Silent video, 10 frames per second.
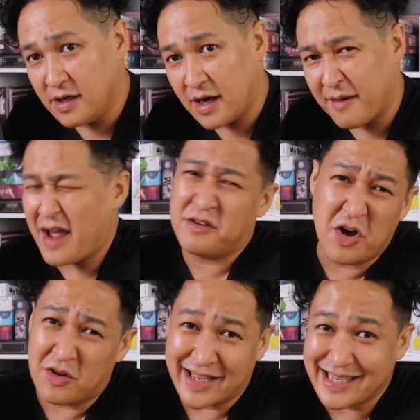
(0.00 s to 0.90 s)
I don't
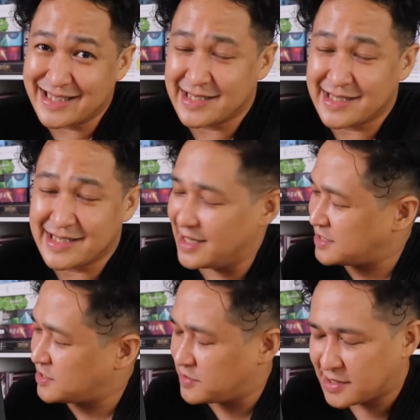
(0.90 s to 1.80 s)
know. Like this
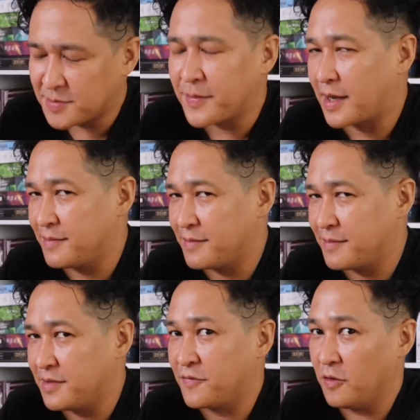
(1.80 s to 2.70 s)
has been my game of the
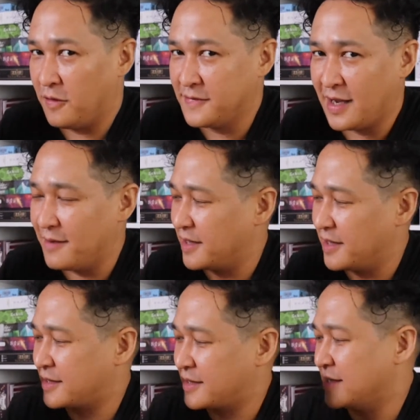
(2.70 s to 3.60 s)
year for a long time. Like
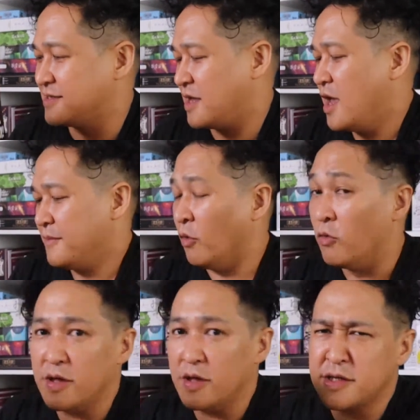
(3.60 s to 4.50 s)
this is
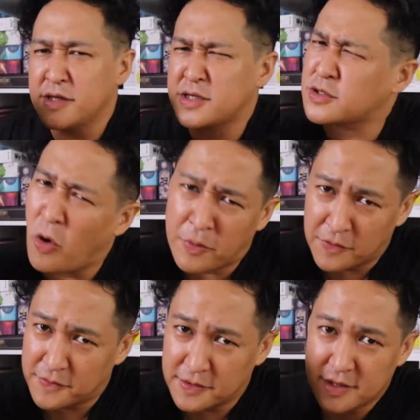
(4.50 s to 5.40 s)
so
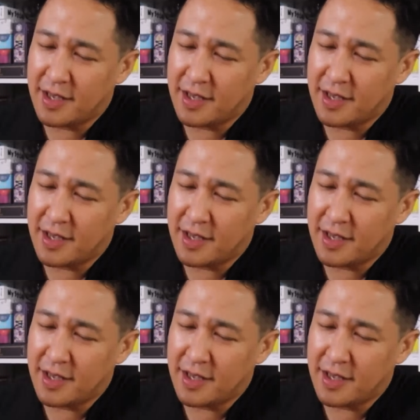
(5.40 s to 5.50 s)
beautiful.